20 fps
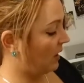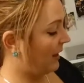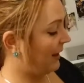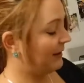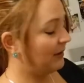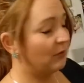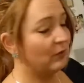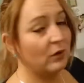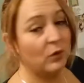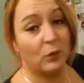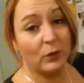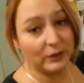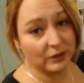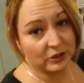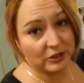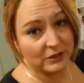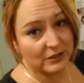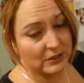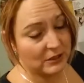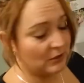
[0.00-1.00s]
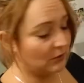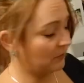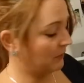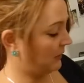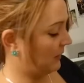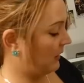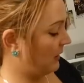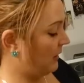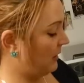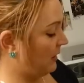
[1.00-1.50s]
I don't know what she's
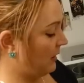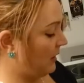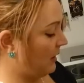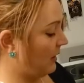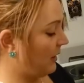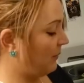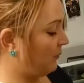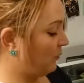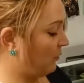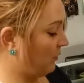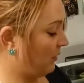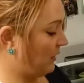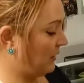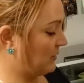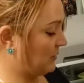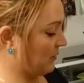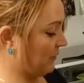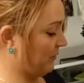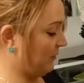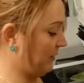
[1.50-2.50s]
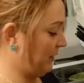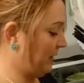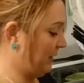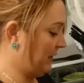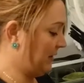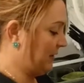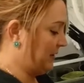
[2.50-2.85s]
doing. I'm really sorry.